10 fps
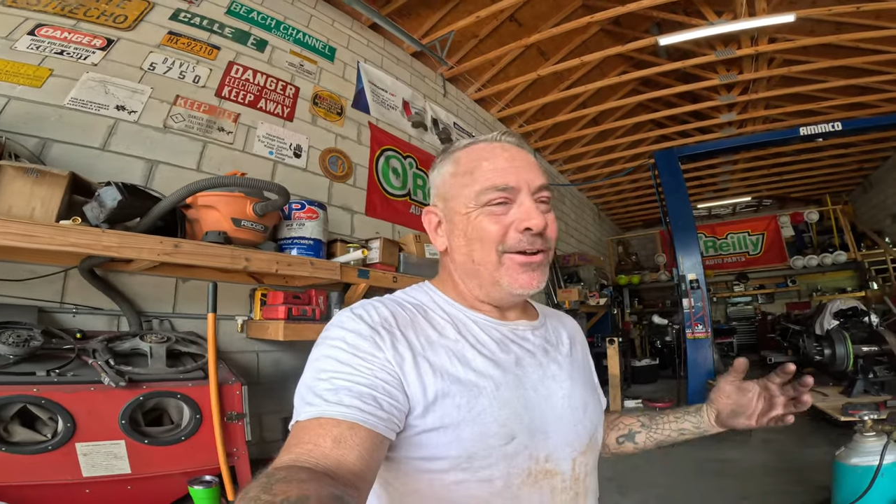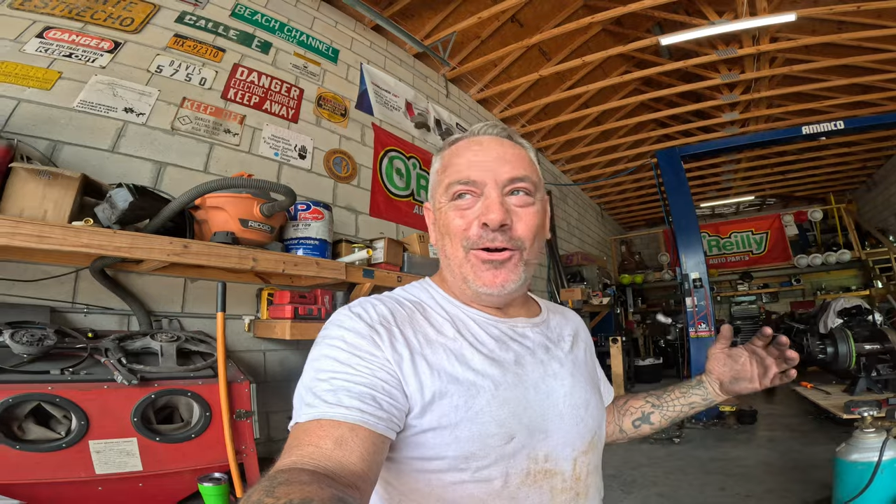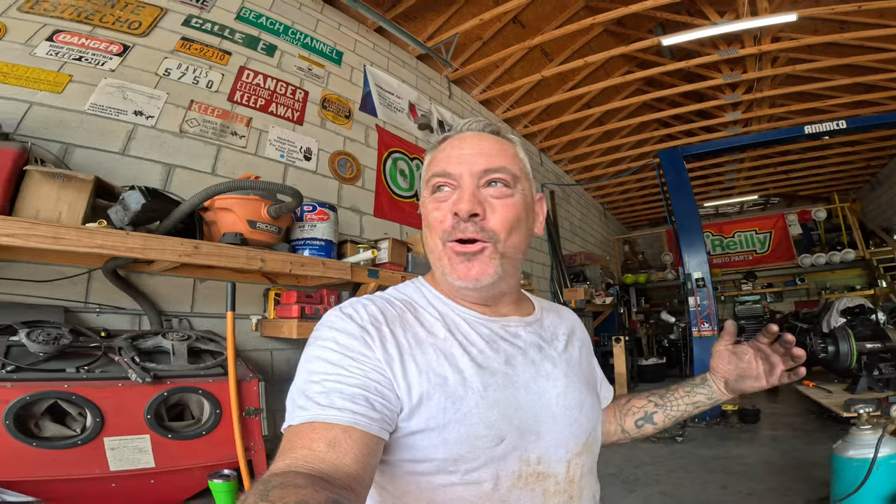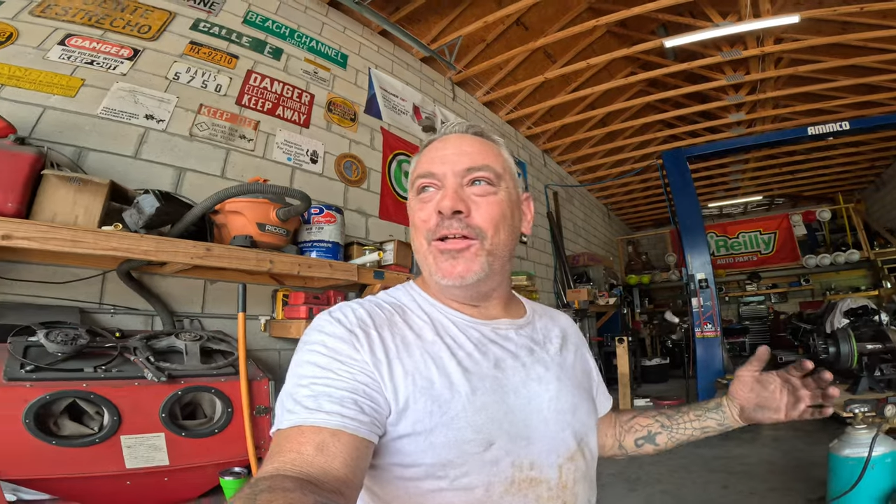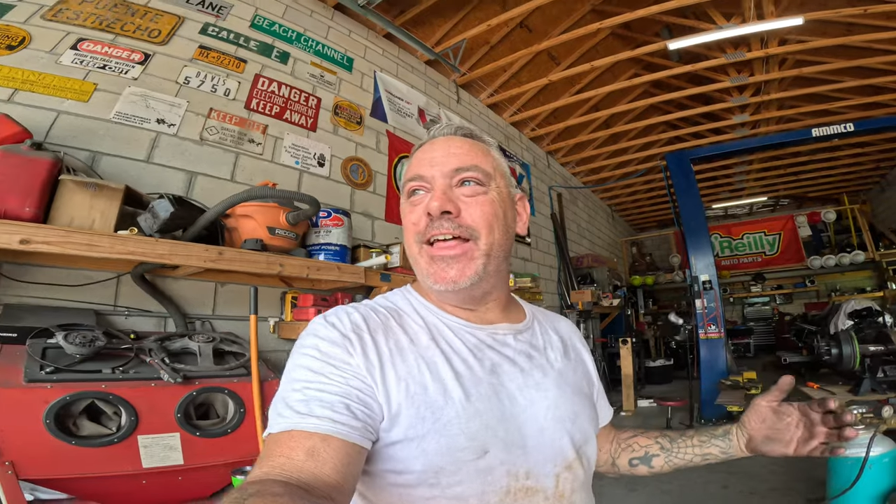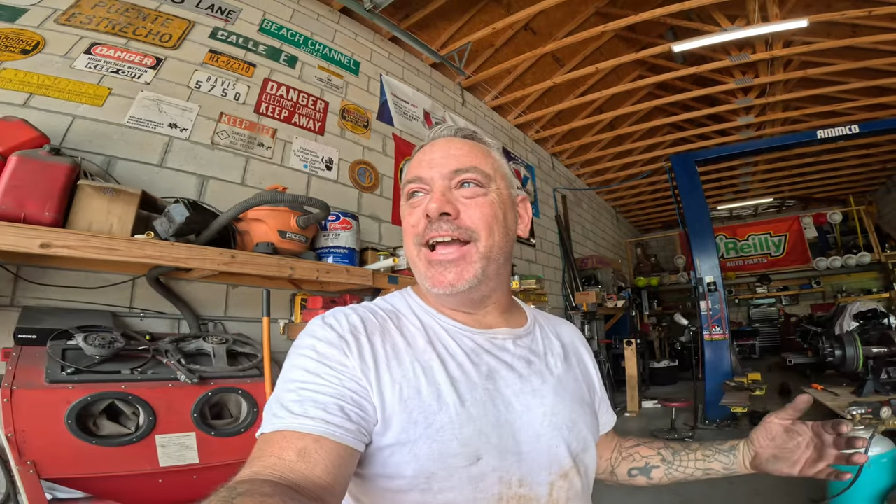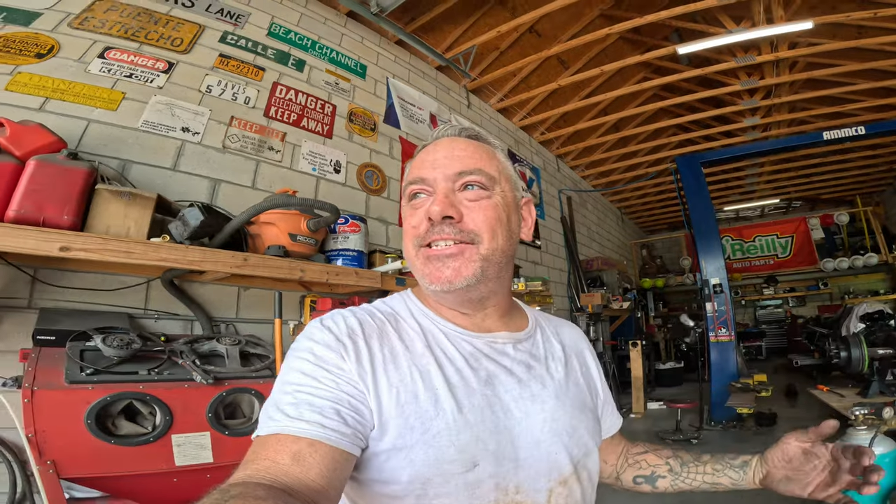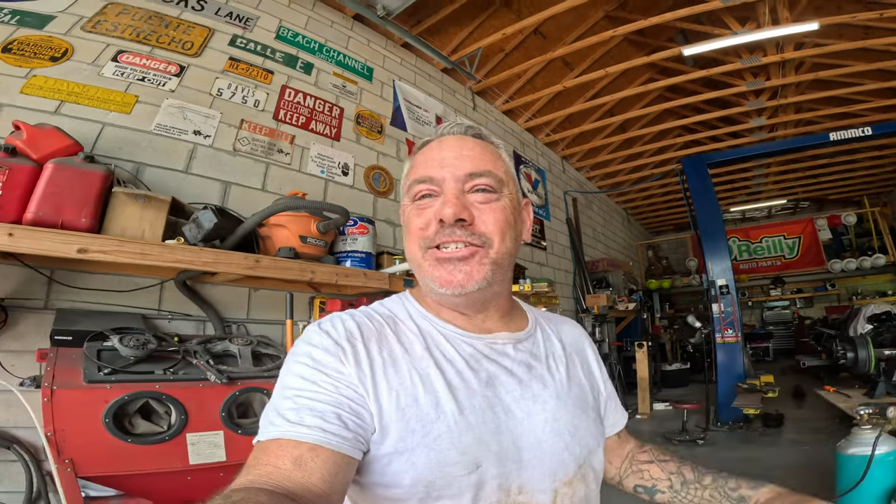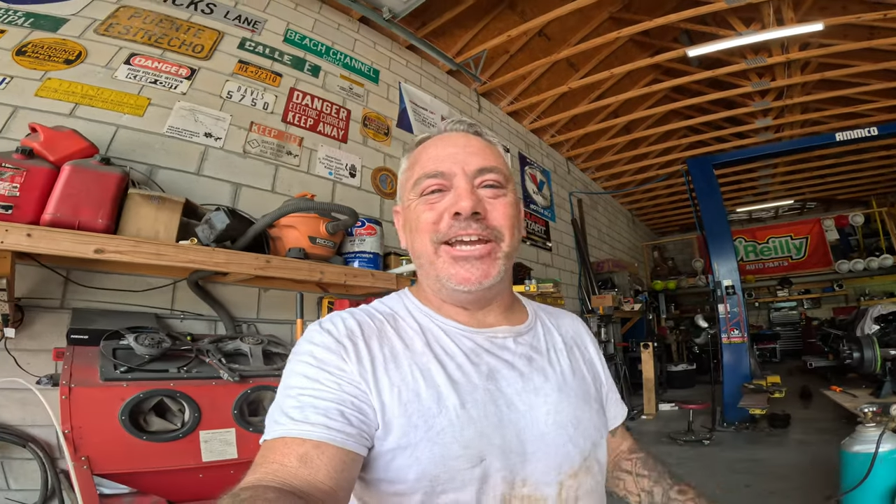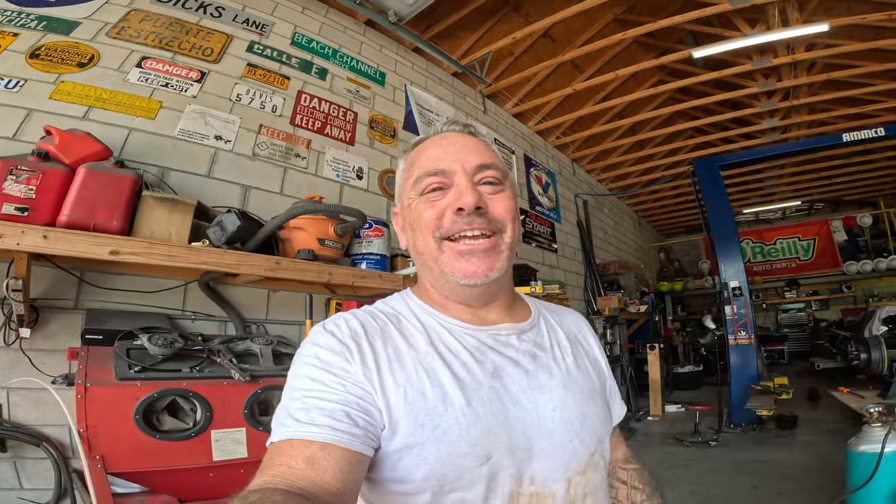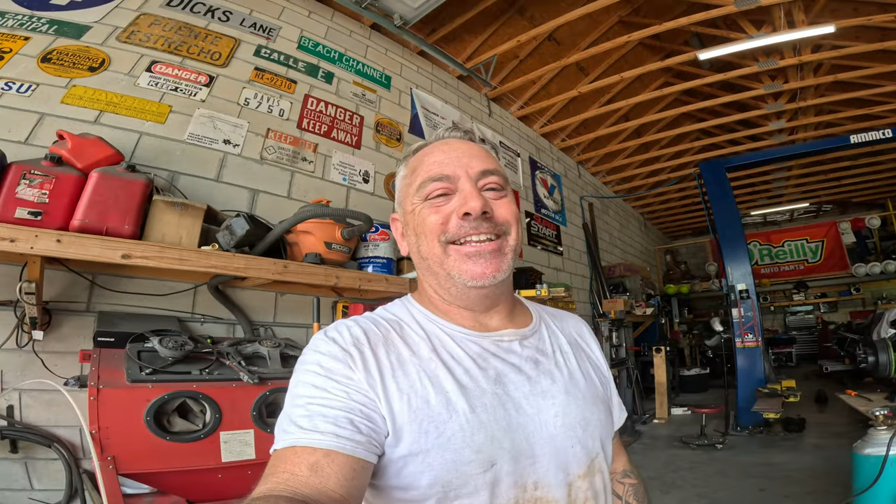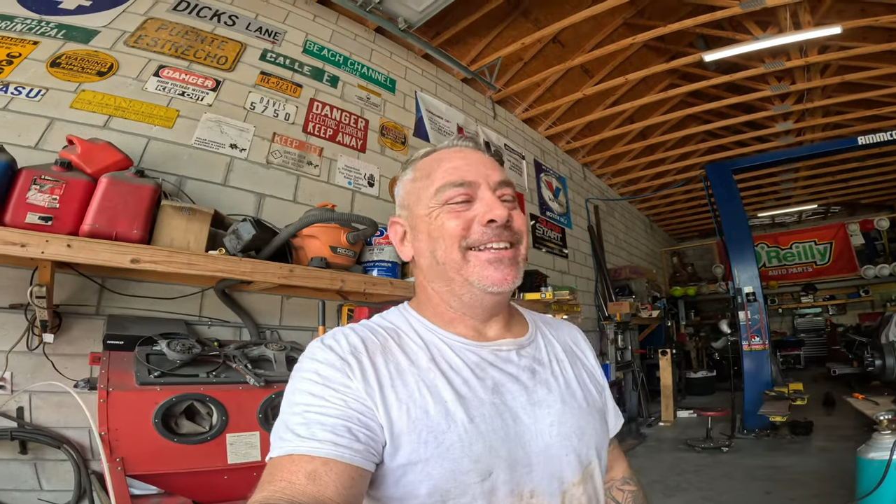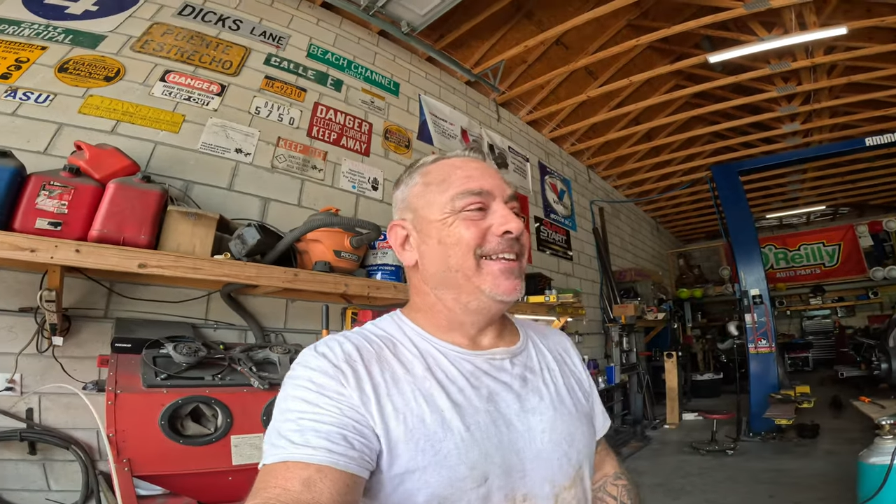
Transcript: all that shit.